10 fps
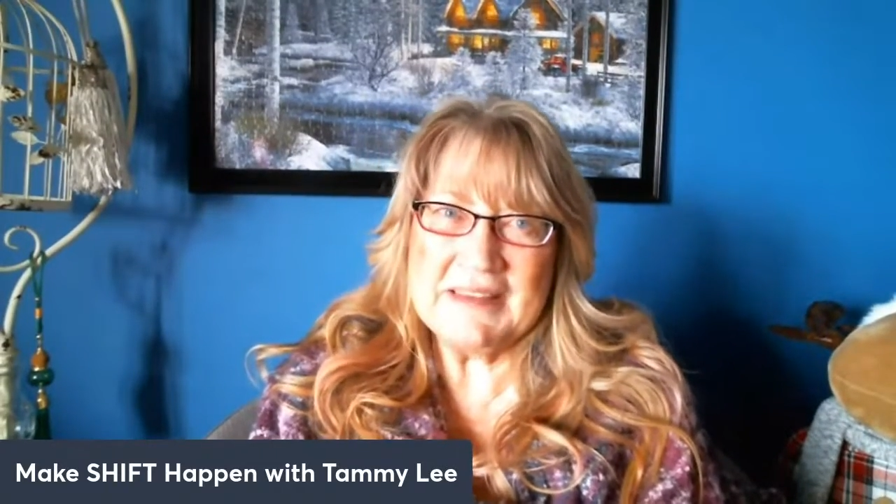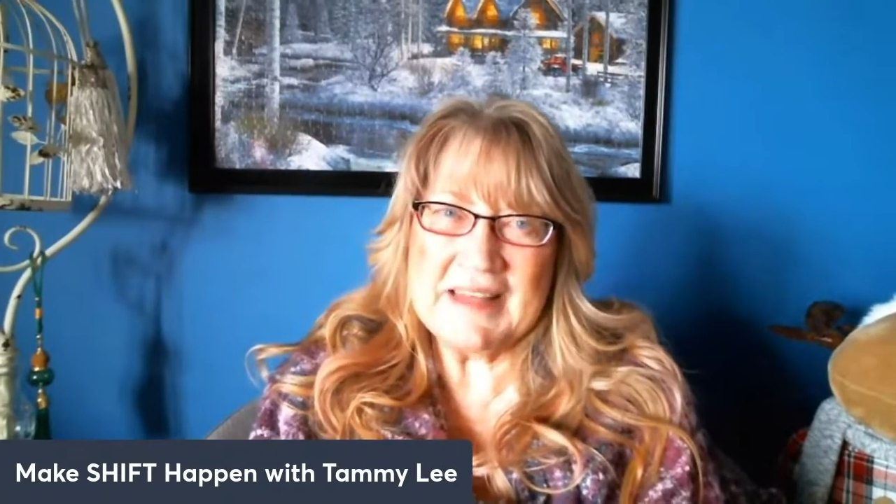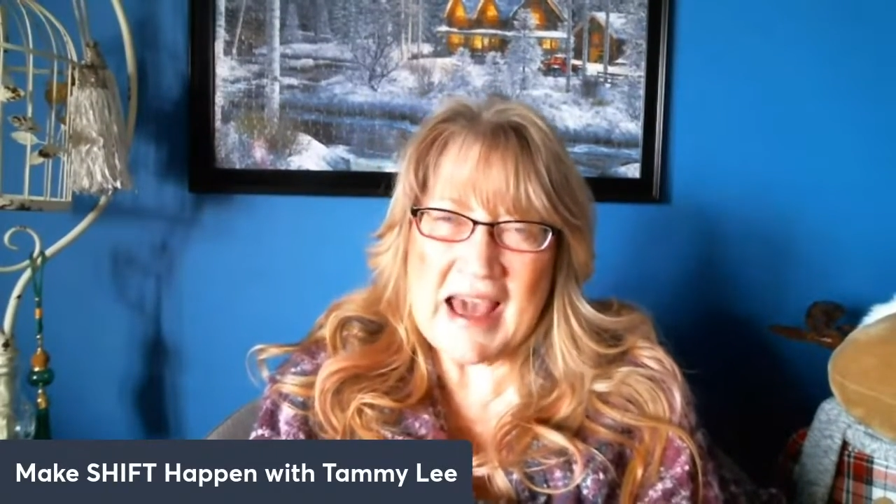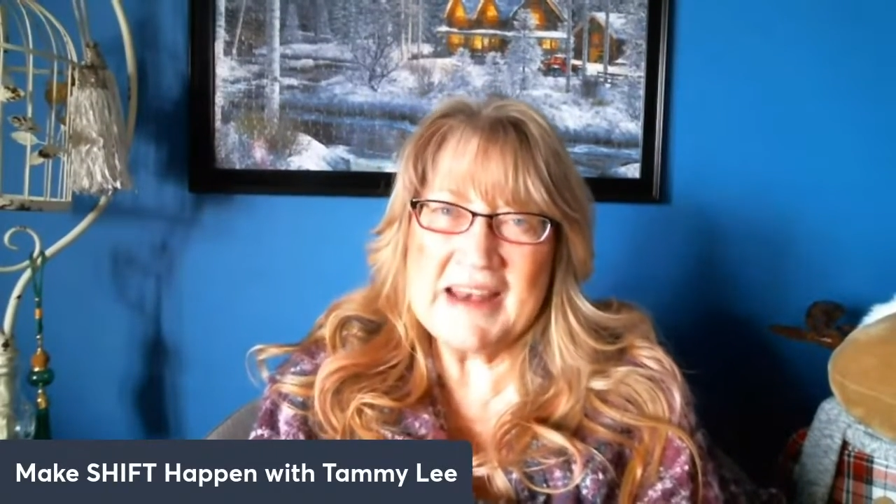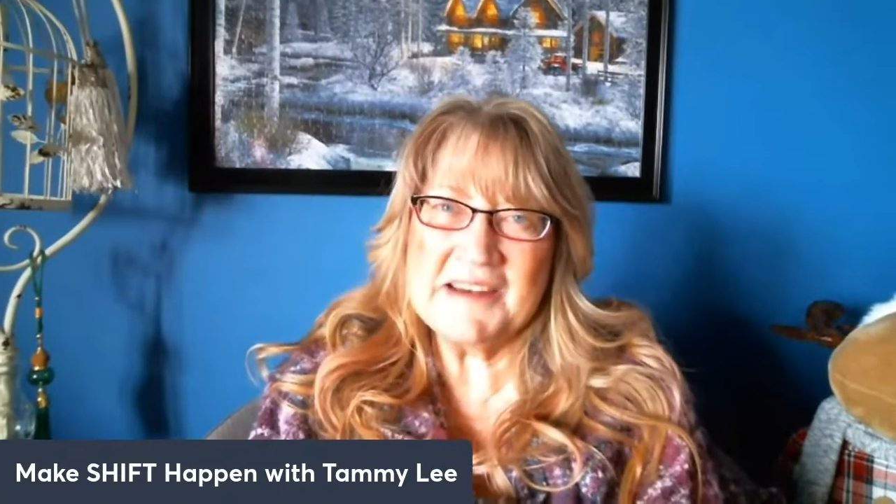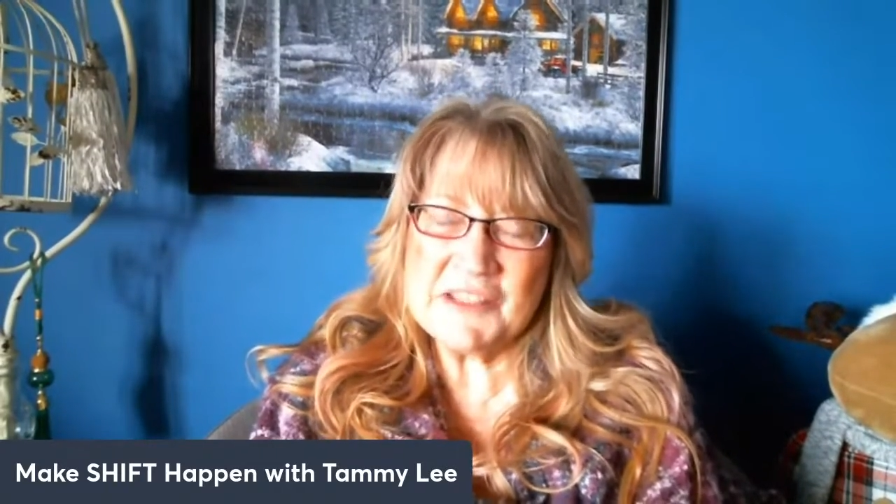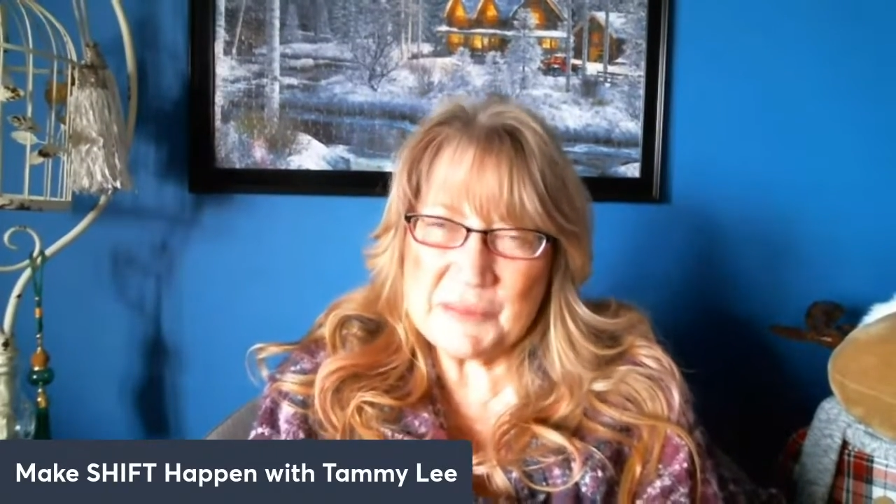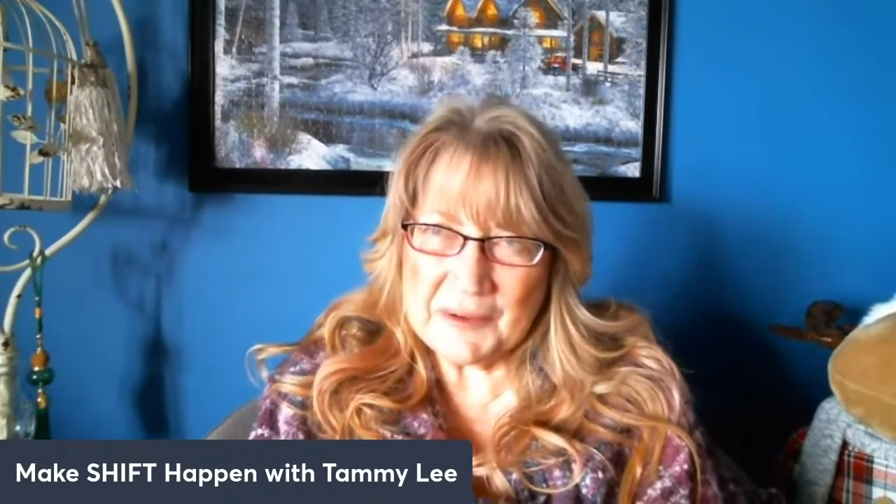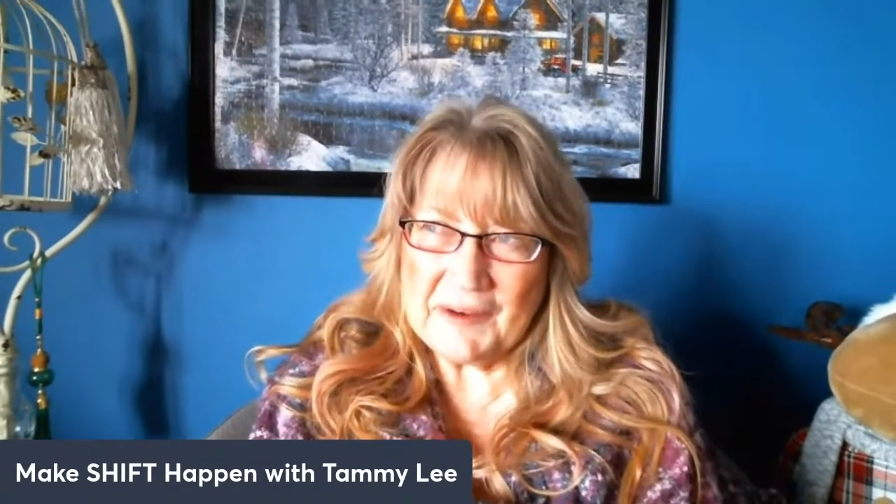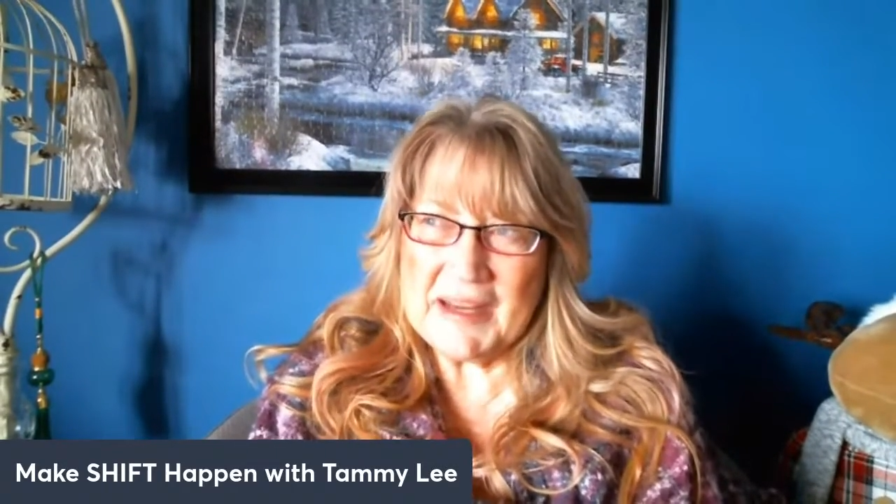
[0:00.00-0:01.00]
that
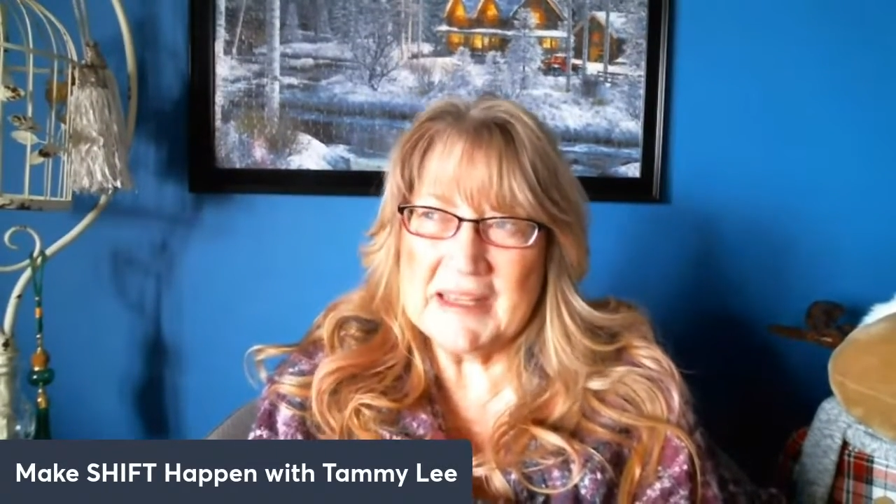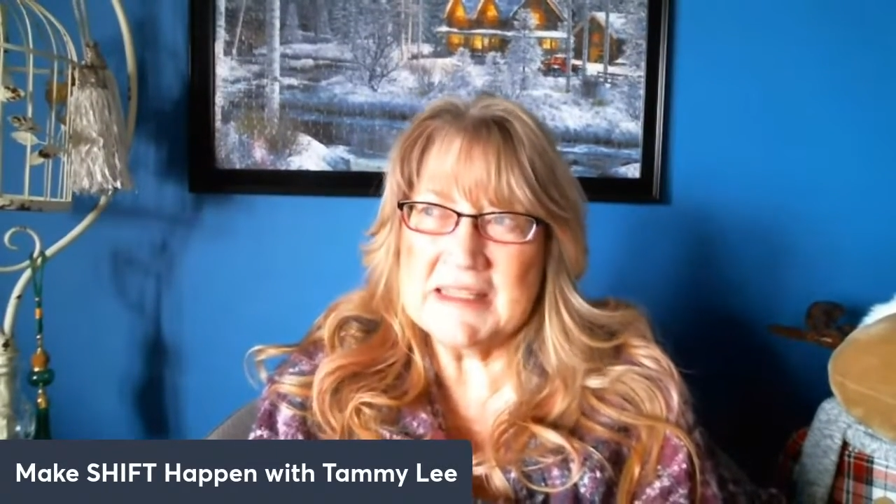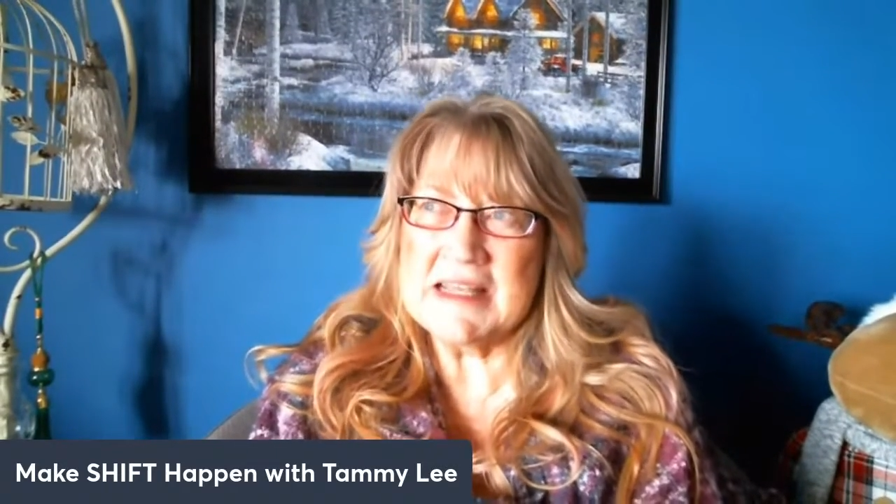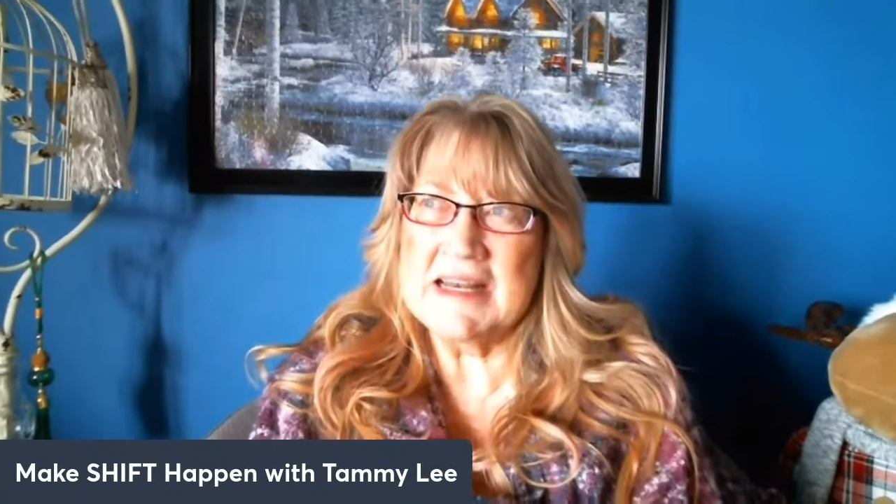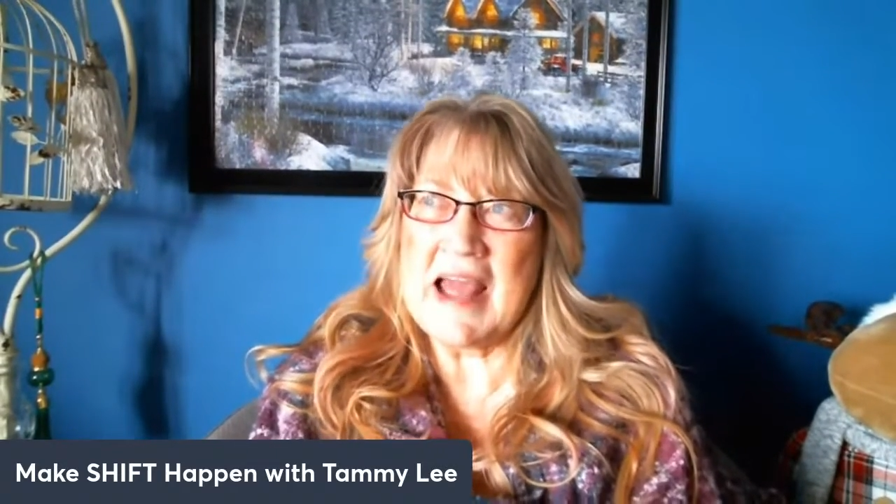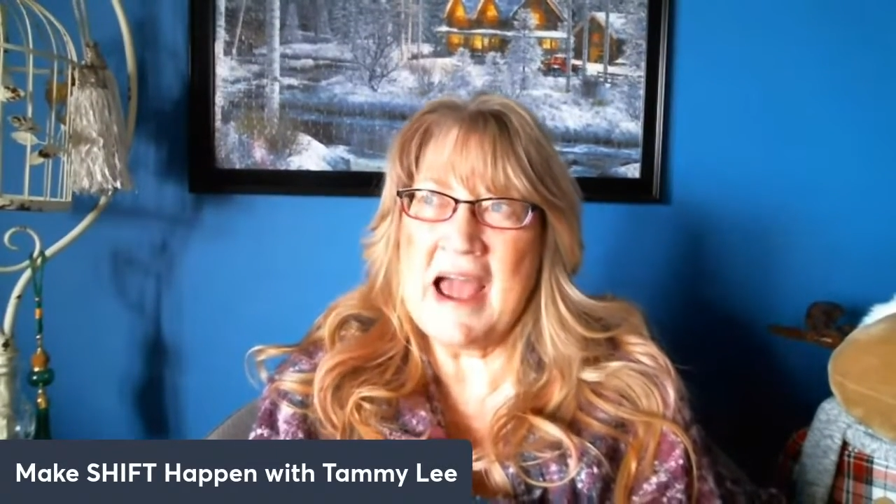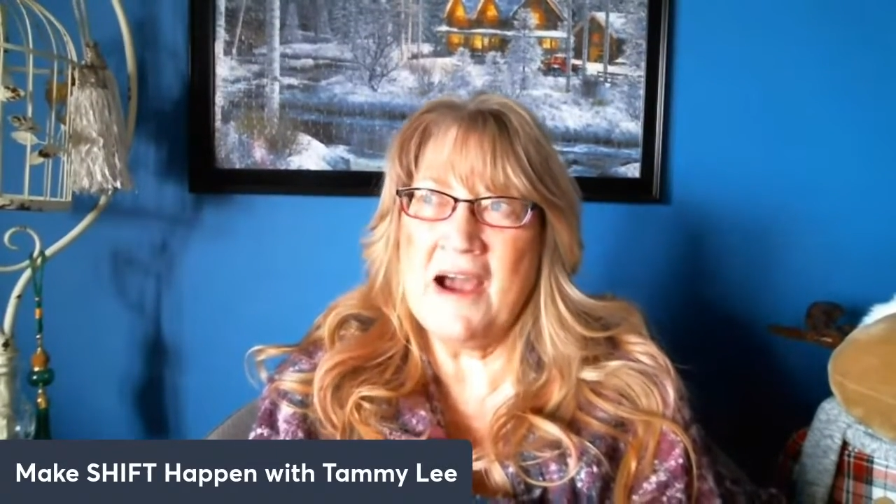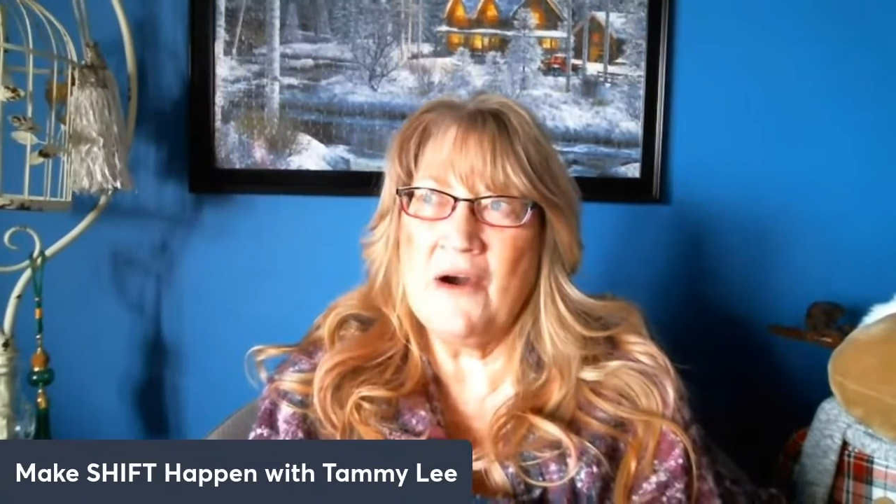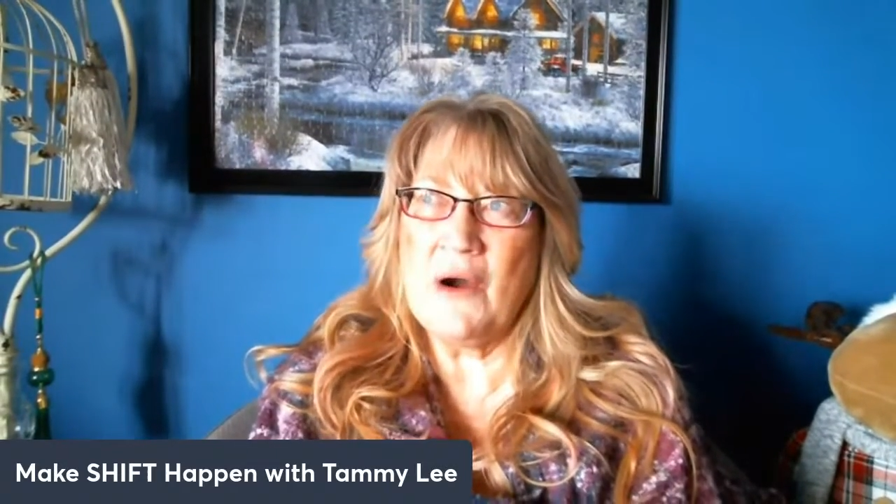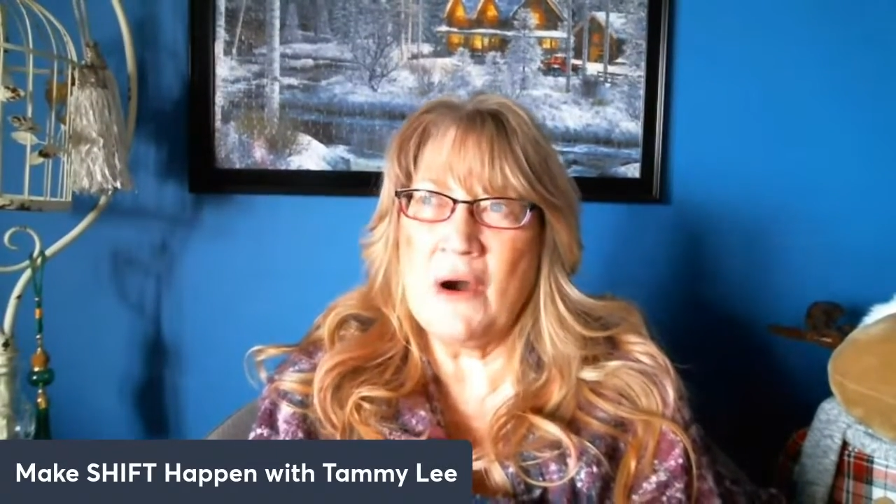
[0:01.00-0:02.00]
experience and how,